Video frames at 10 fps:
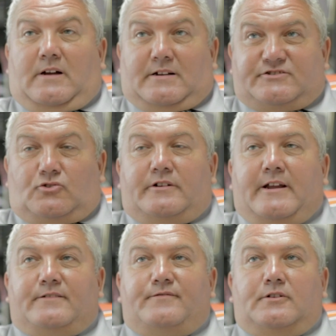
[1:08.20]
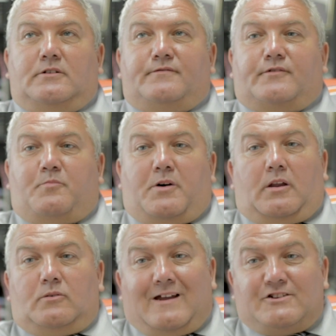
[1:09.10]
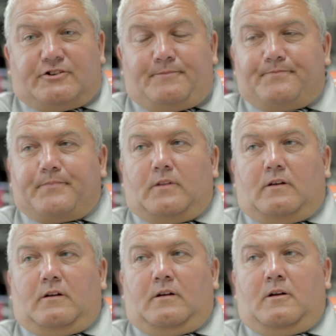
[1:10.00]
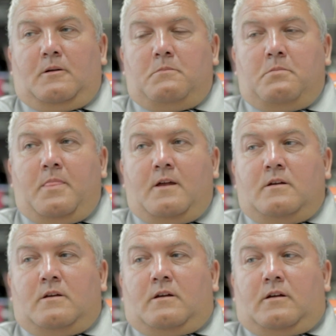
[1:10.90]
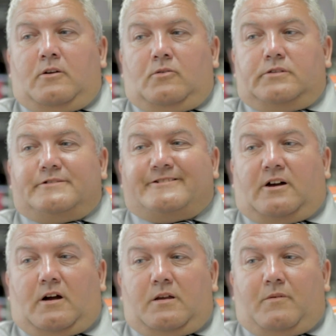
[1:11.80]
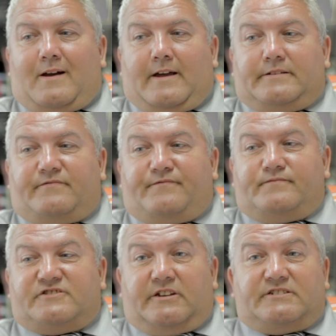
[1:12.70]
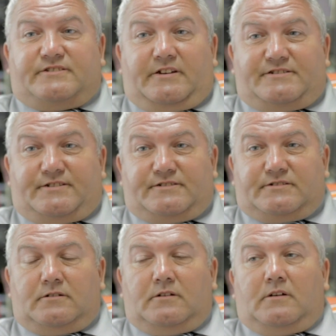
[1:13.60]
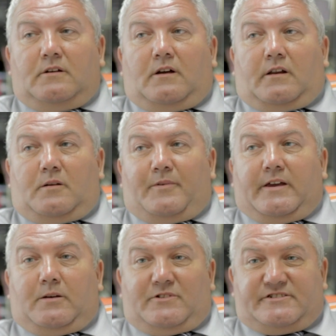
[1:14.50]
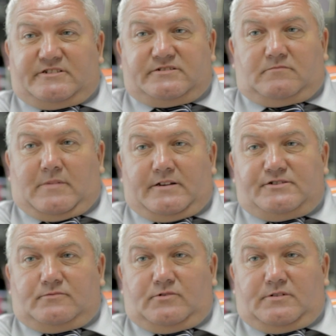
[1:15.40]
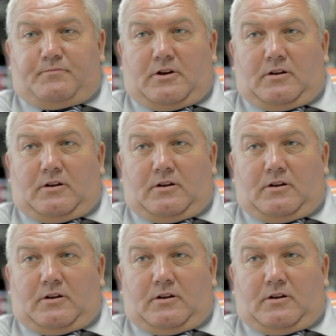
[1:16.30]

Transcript: I saw an advert for Apollo Leisure, who at the time had 6 theatres, and I became an assistant manager with Apollo